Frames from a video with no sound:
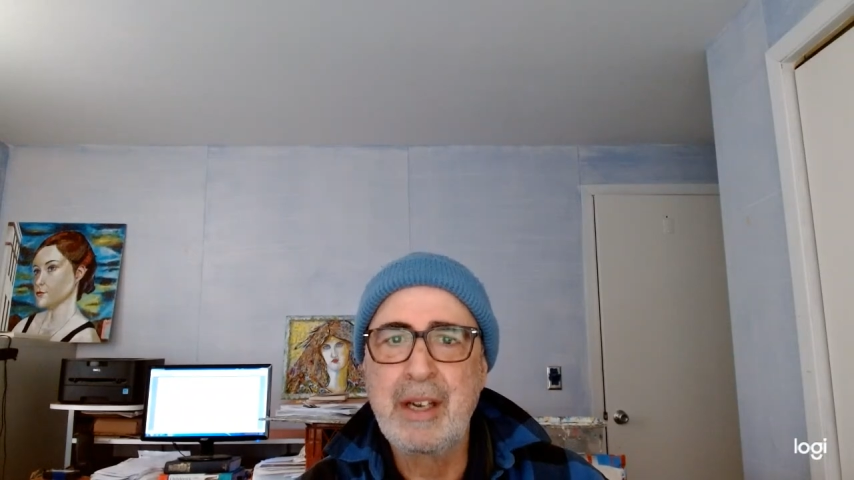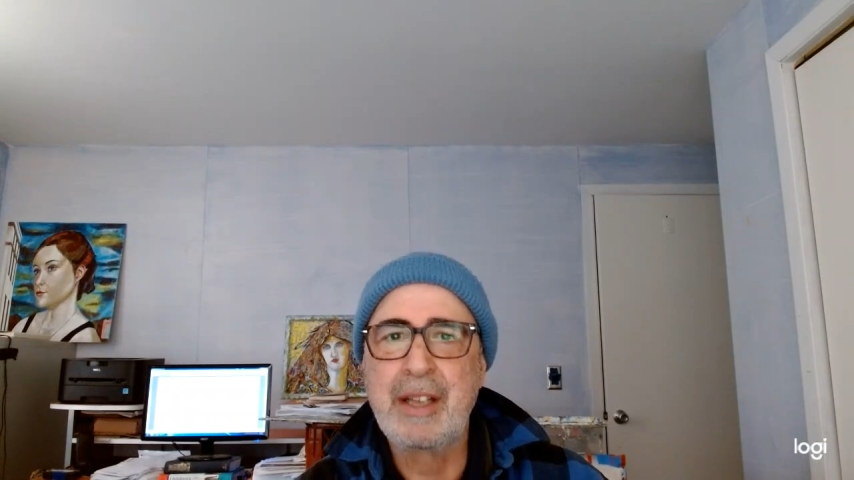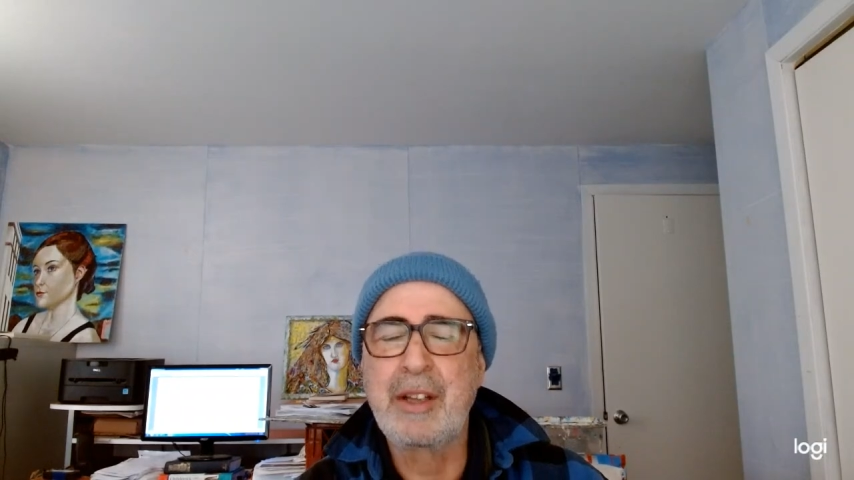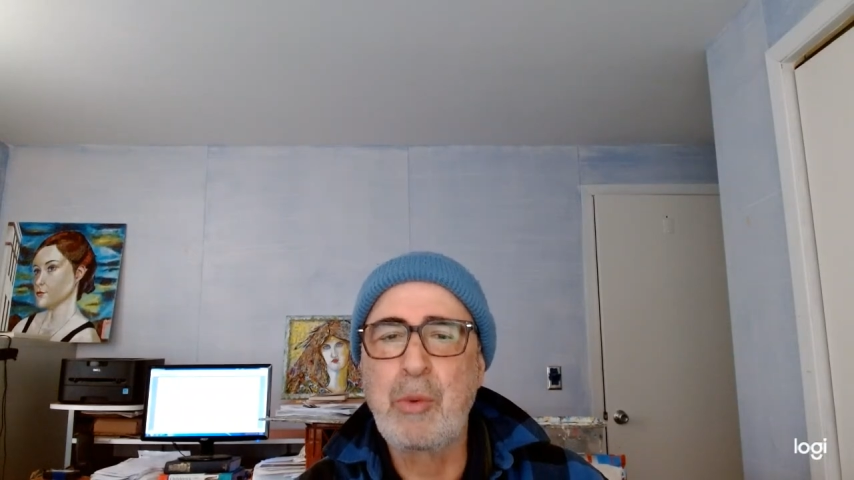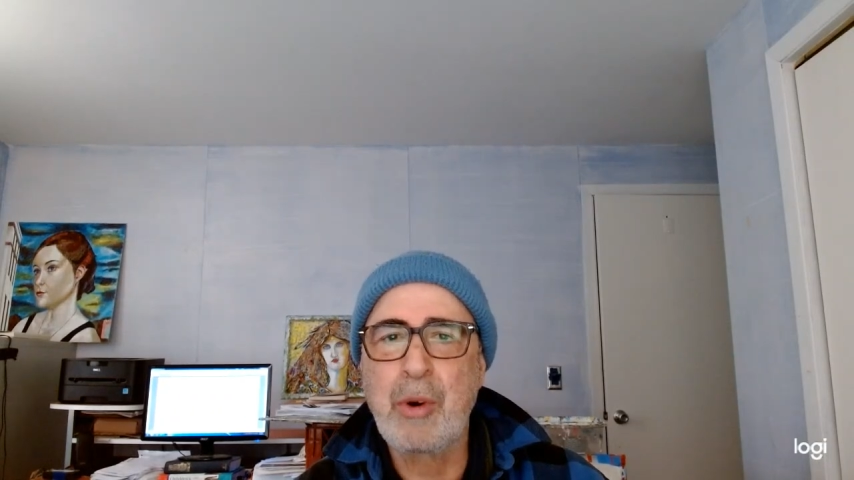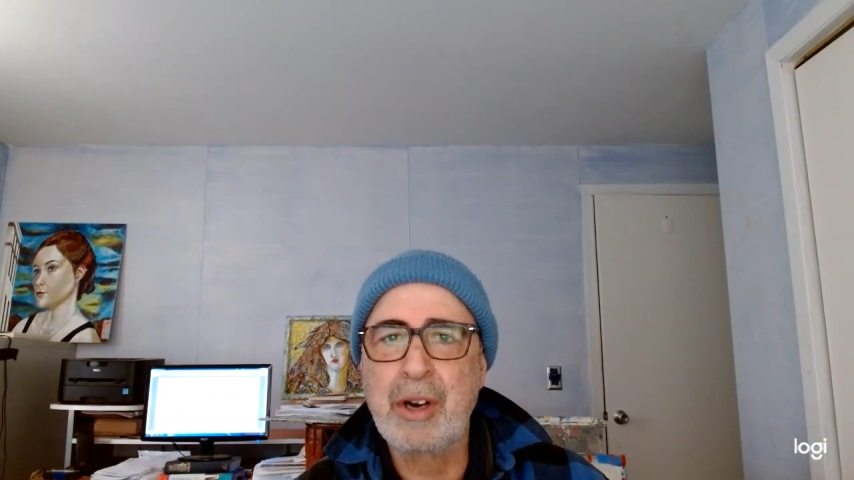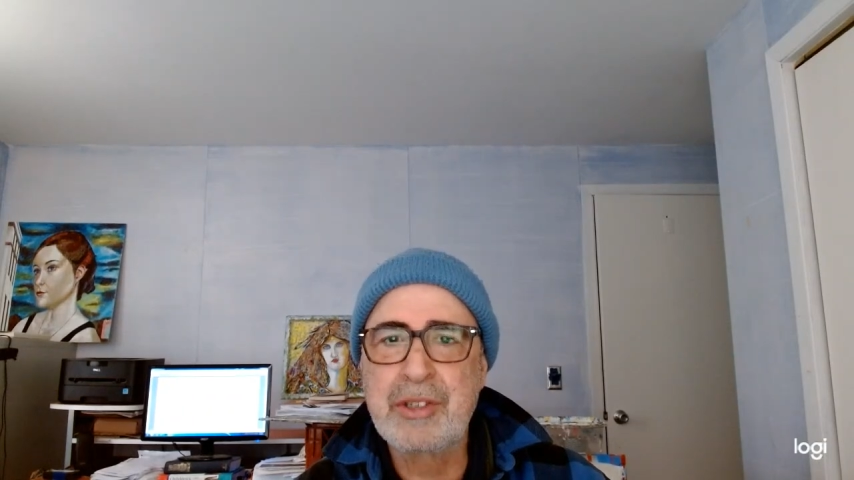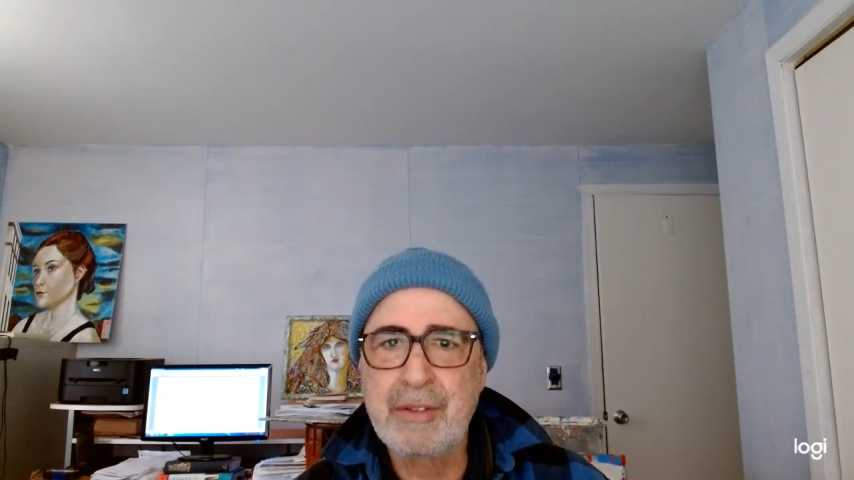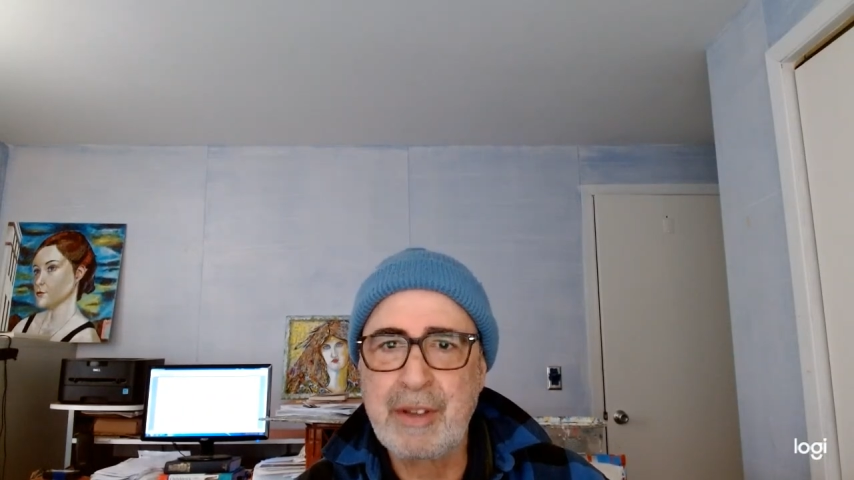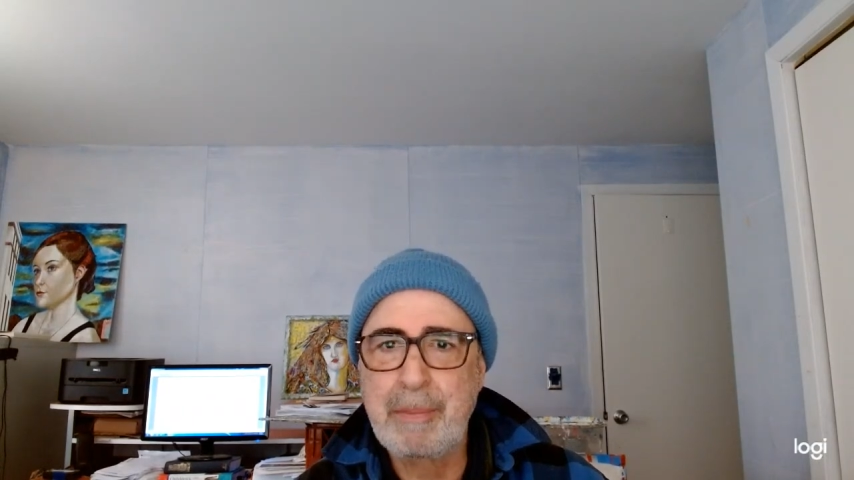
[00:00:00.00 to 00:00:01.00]
in the
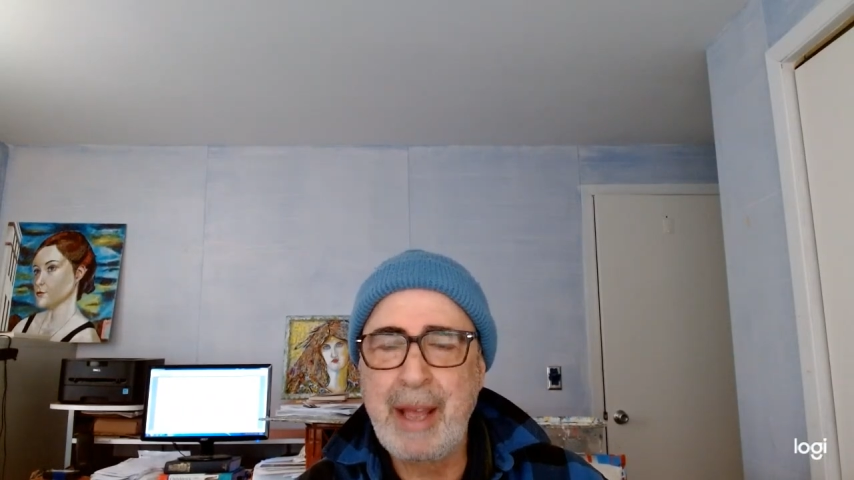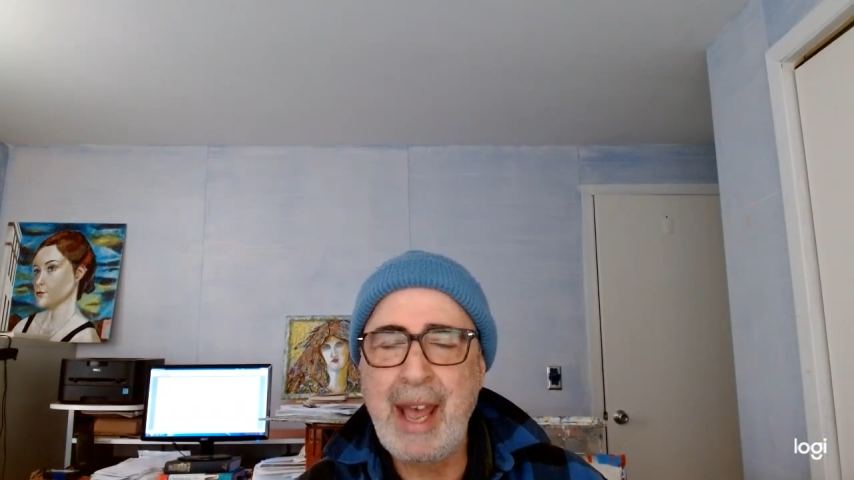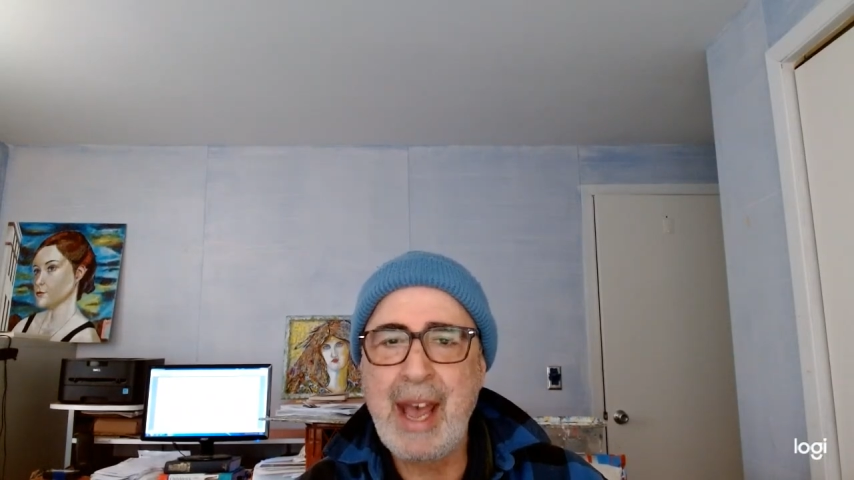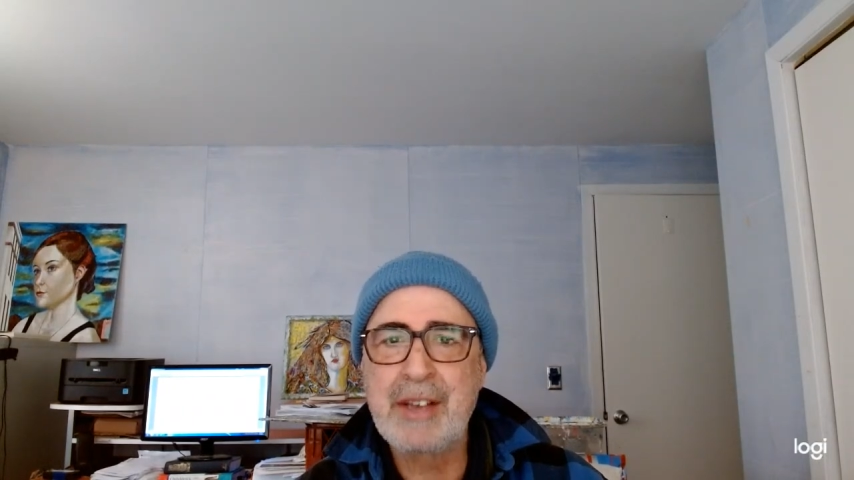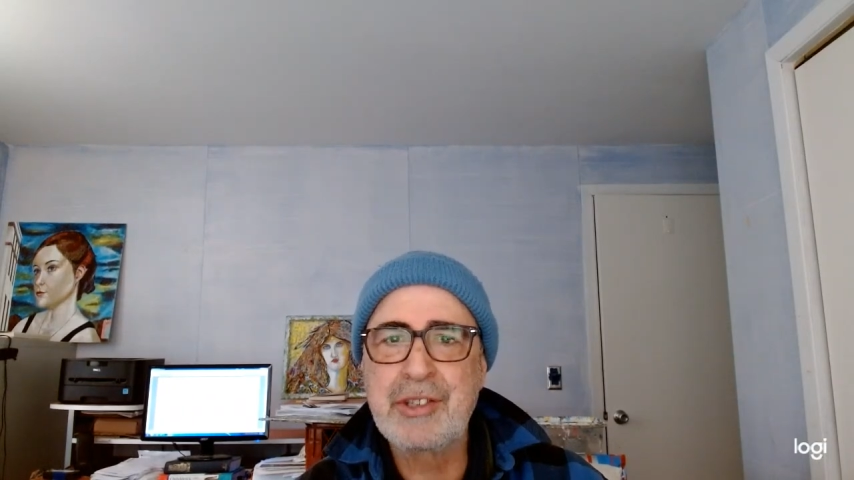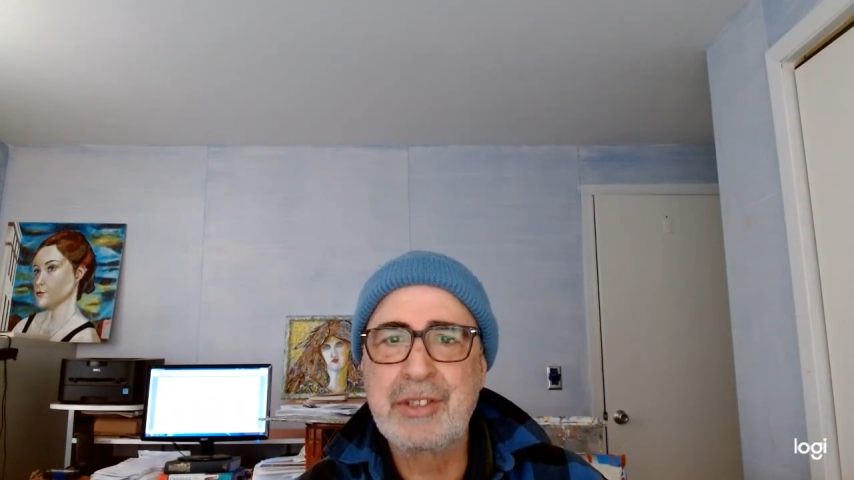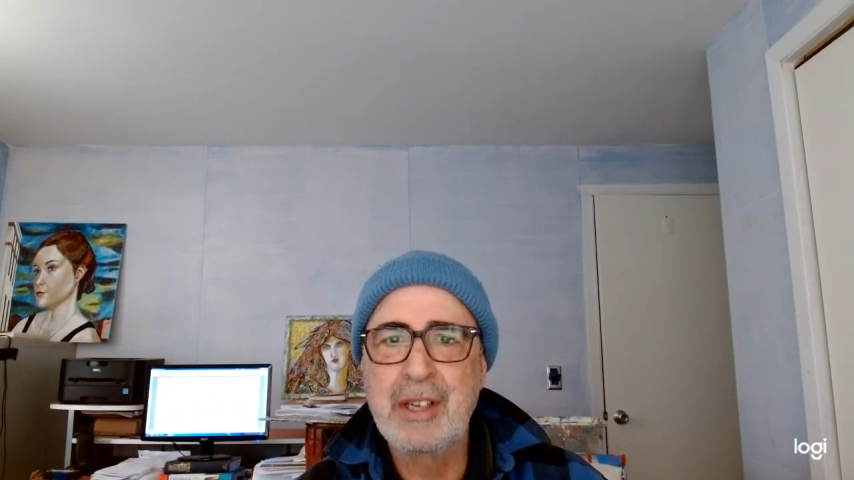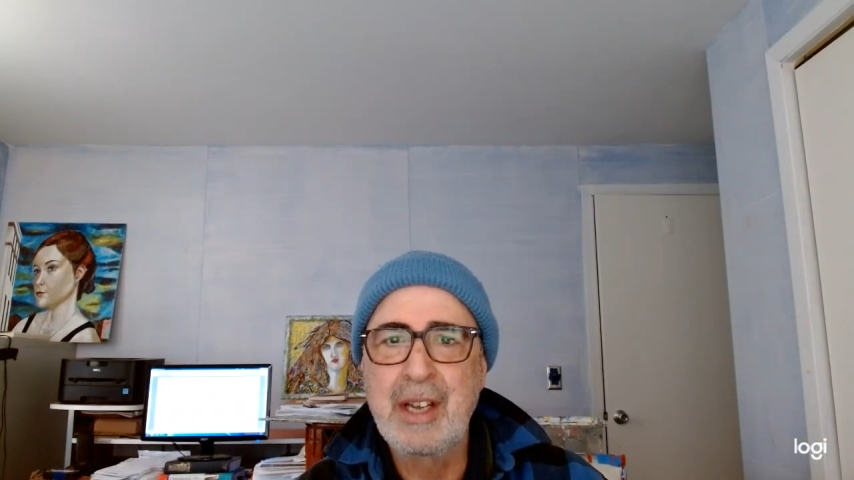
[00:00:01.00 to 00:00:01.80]
works of the past,